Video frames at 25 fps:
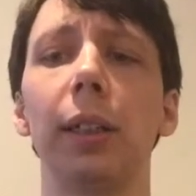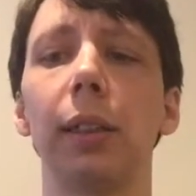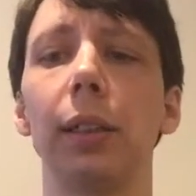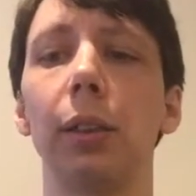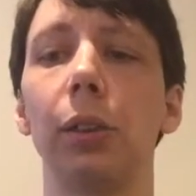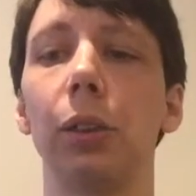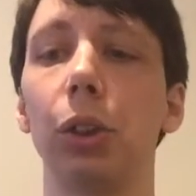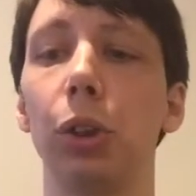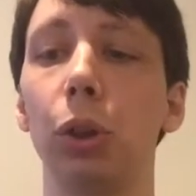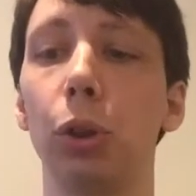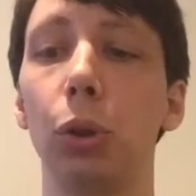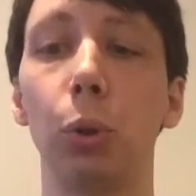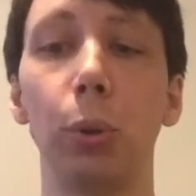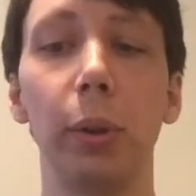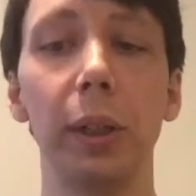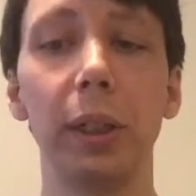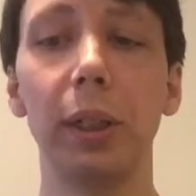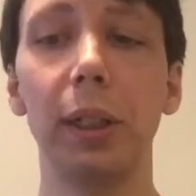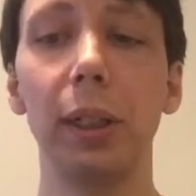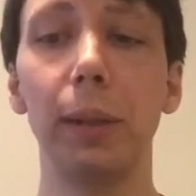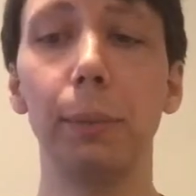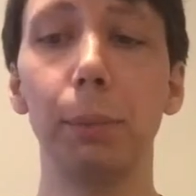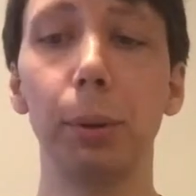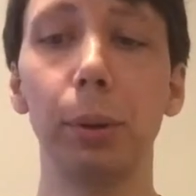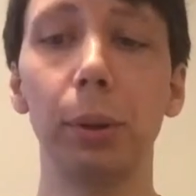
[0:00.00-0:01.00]
There's a
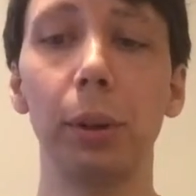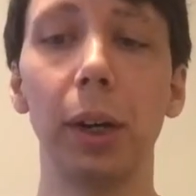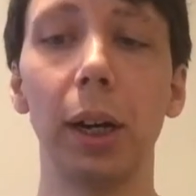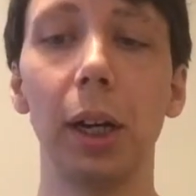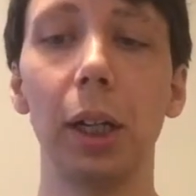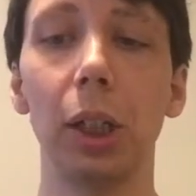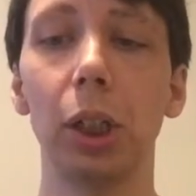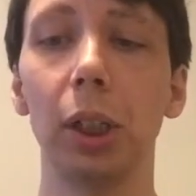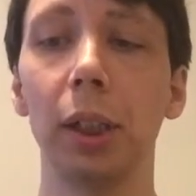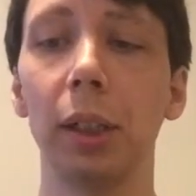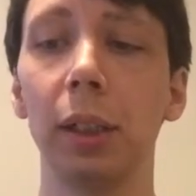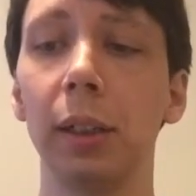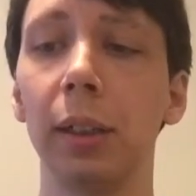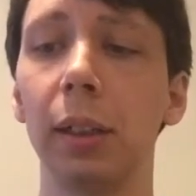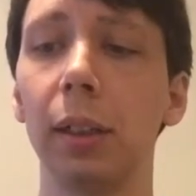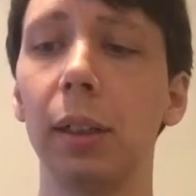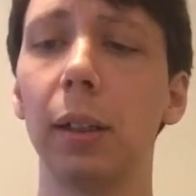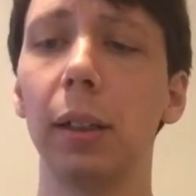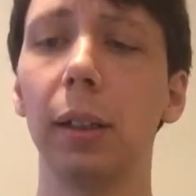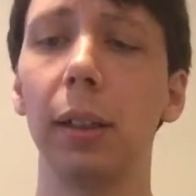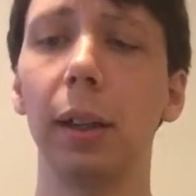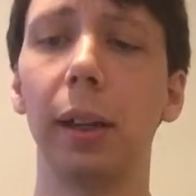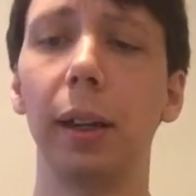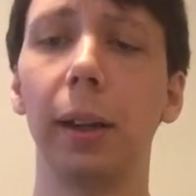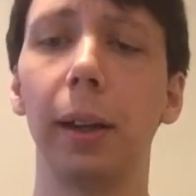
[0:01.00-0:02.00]
twisting progression,
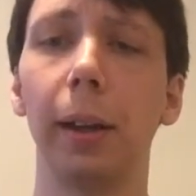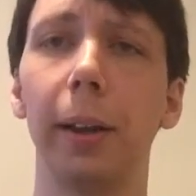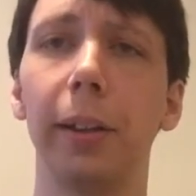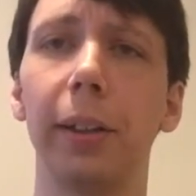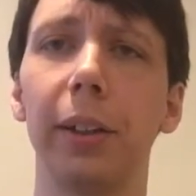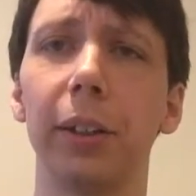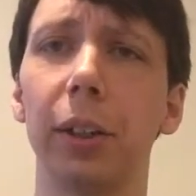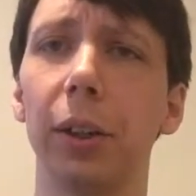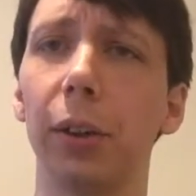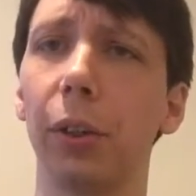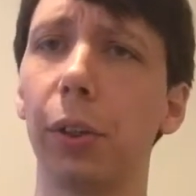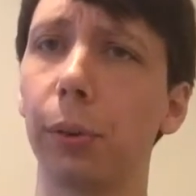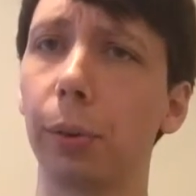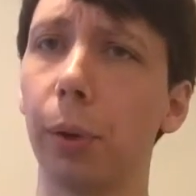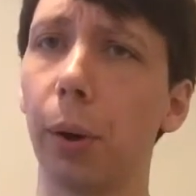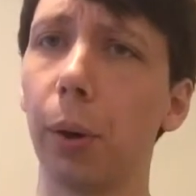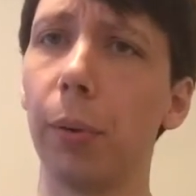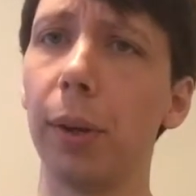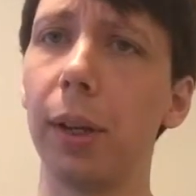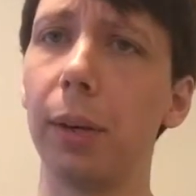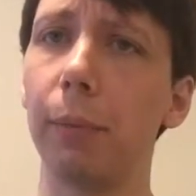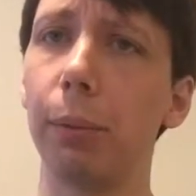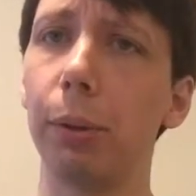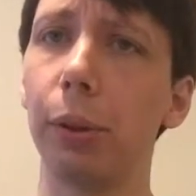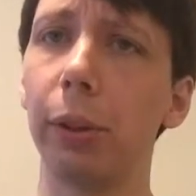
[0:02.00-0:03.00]
there's a
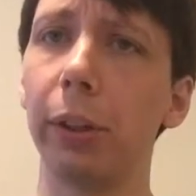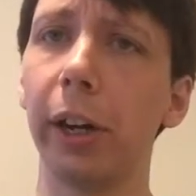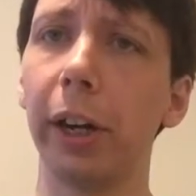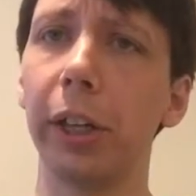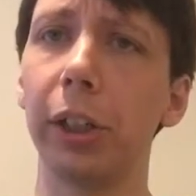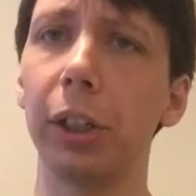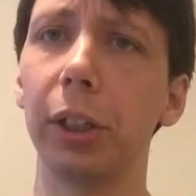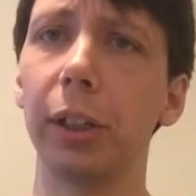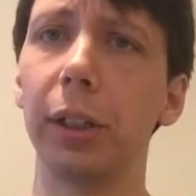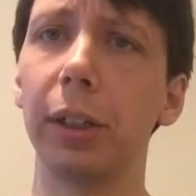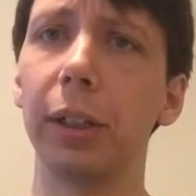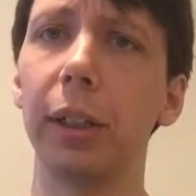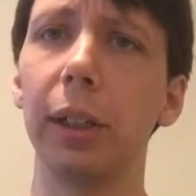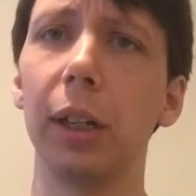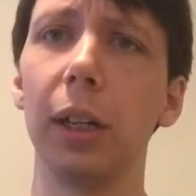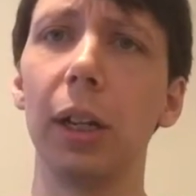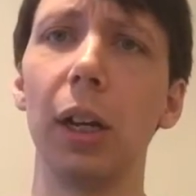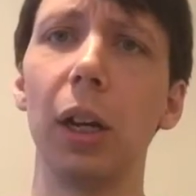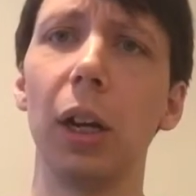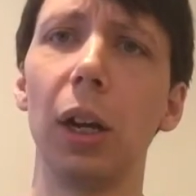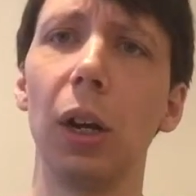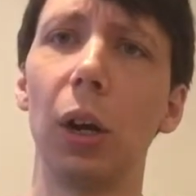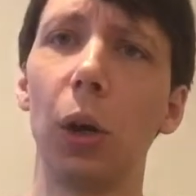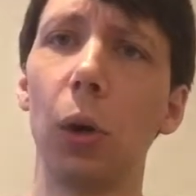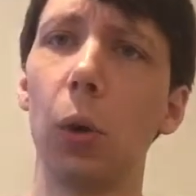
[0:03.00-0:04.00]
throwing progression,
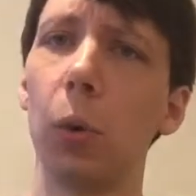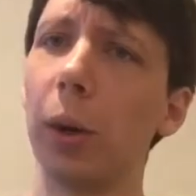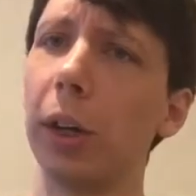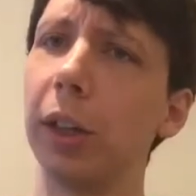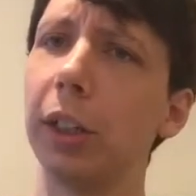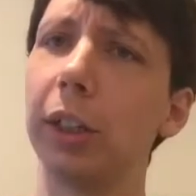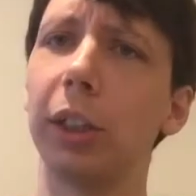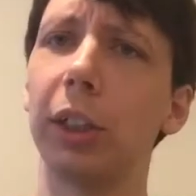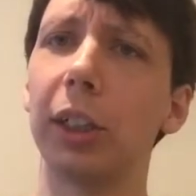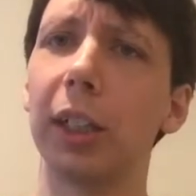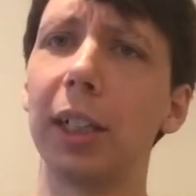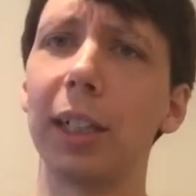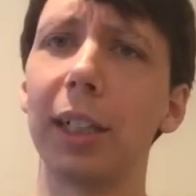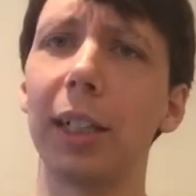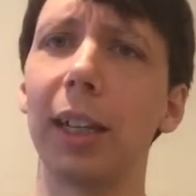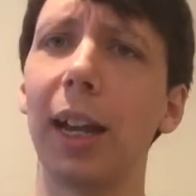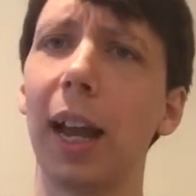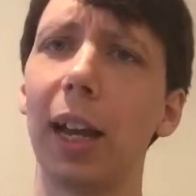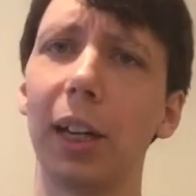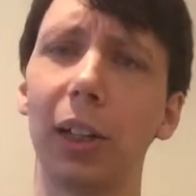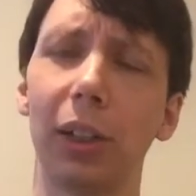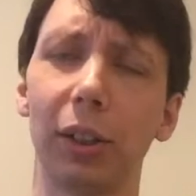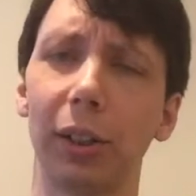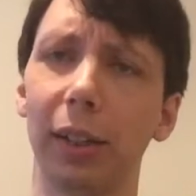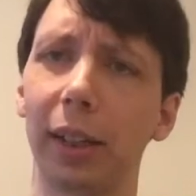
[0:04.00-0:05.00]
which isn't
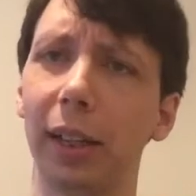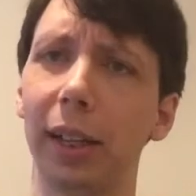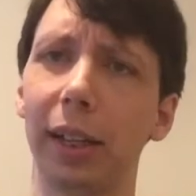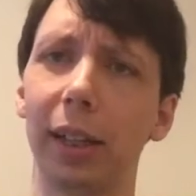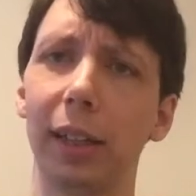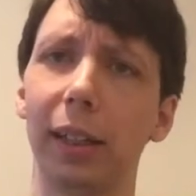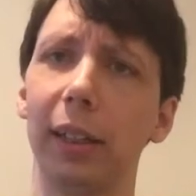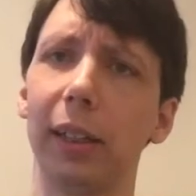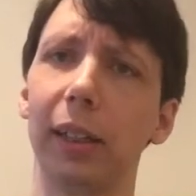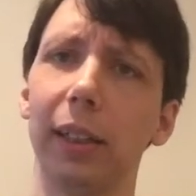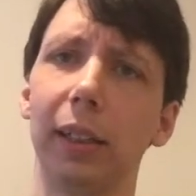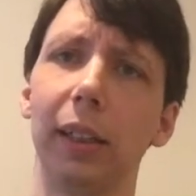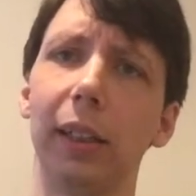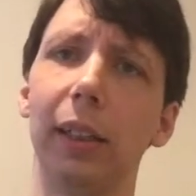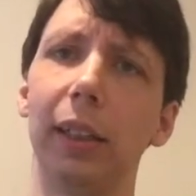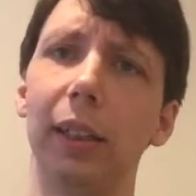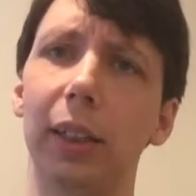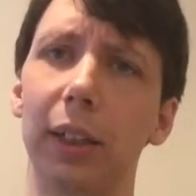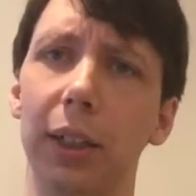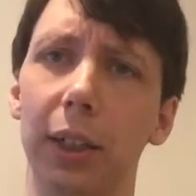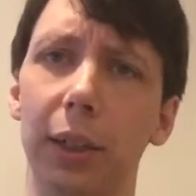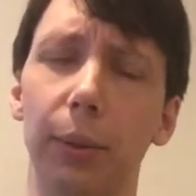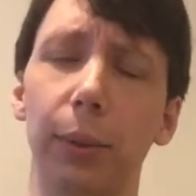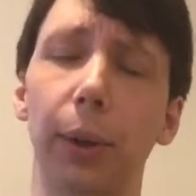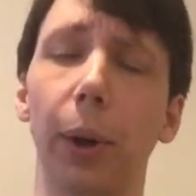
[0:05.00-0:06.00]
actually
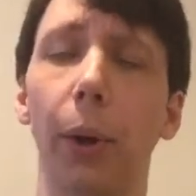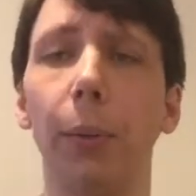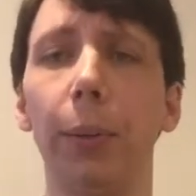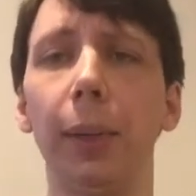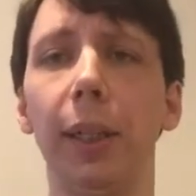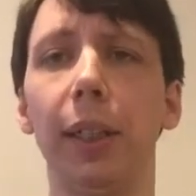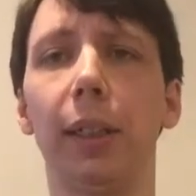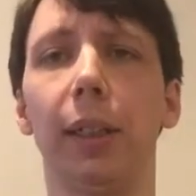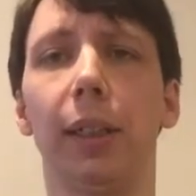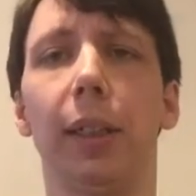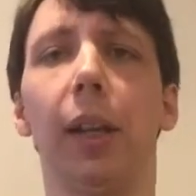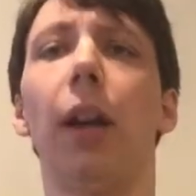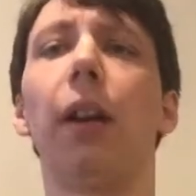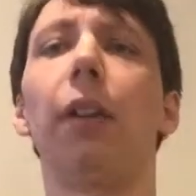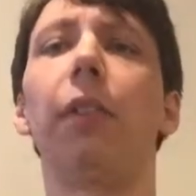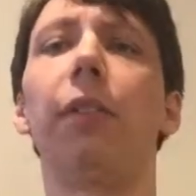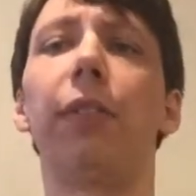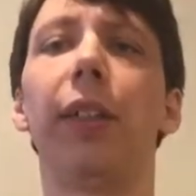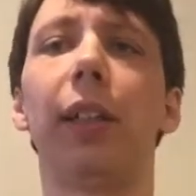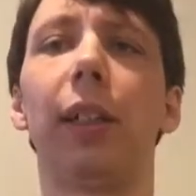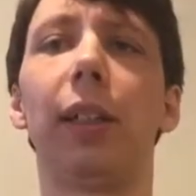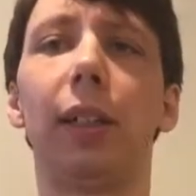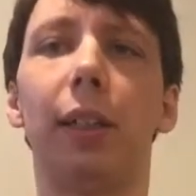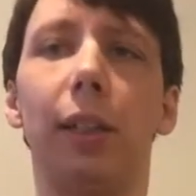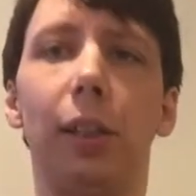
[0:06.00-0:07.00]
just throwing stuff.
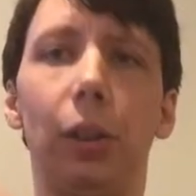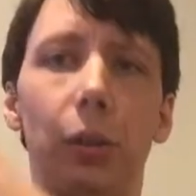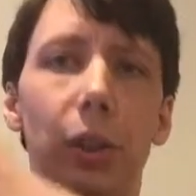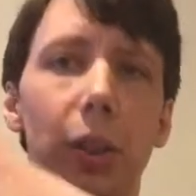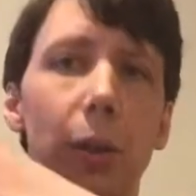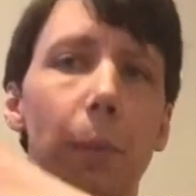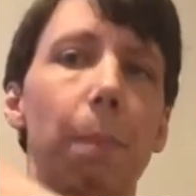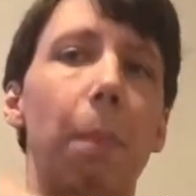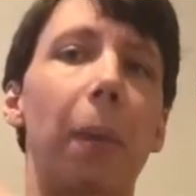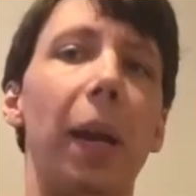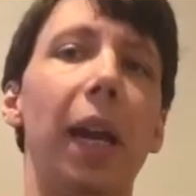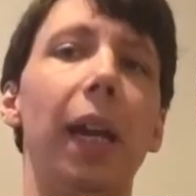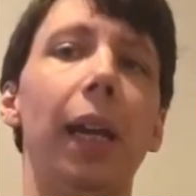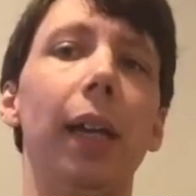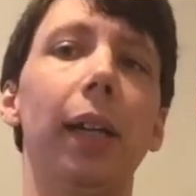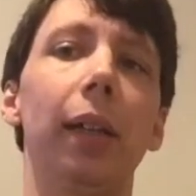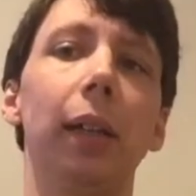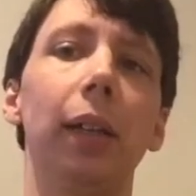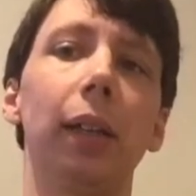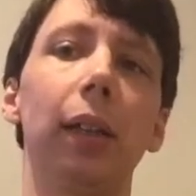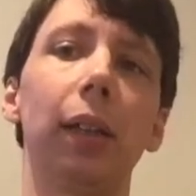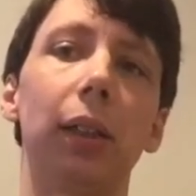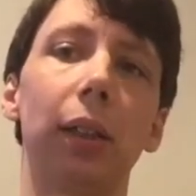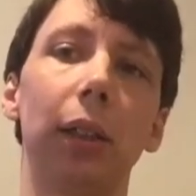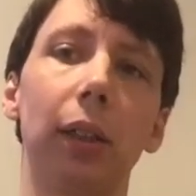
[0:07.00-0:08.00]
It's using
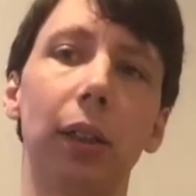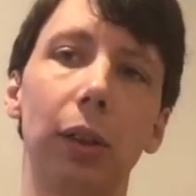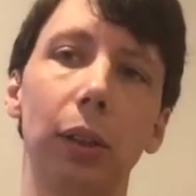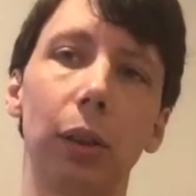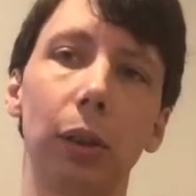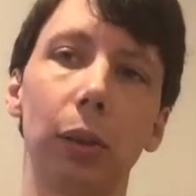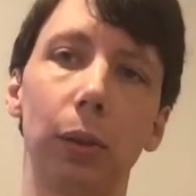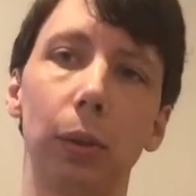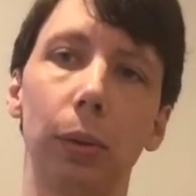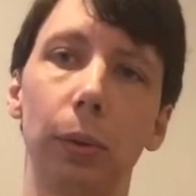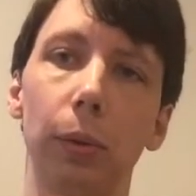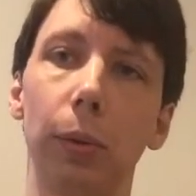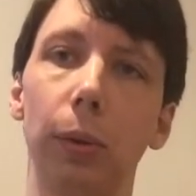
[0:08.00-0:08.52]
bands to,